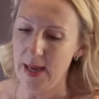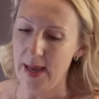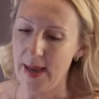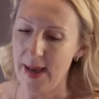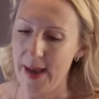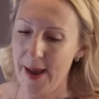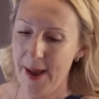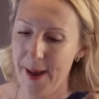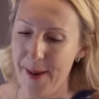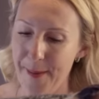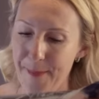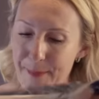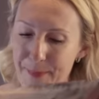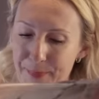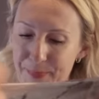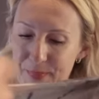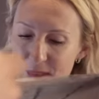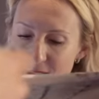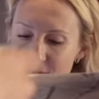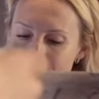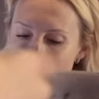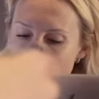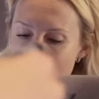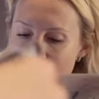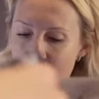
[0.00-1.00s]

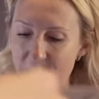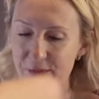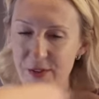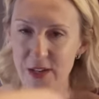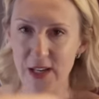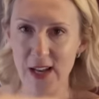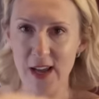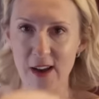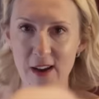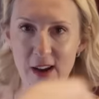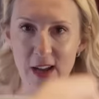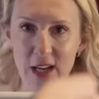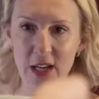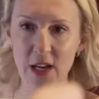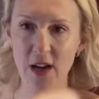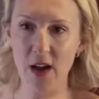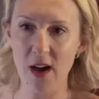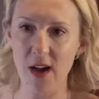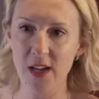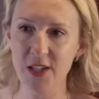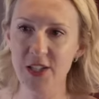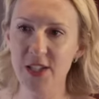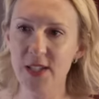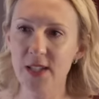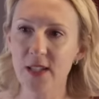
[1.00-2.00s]
if you have a
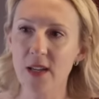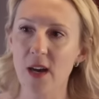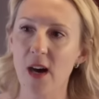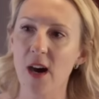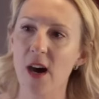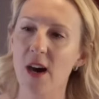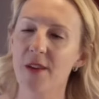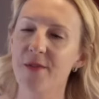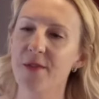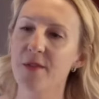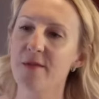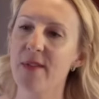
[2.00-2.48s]
large scarf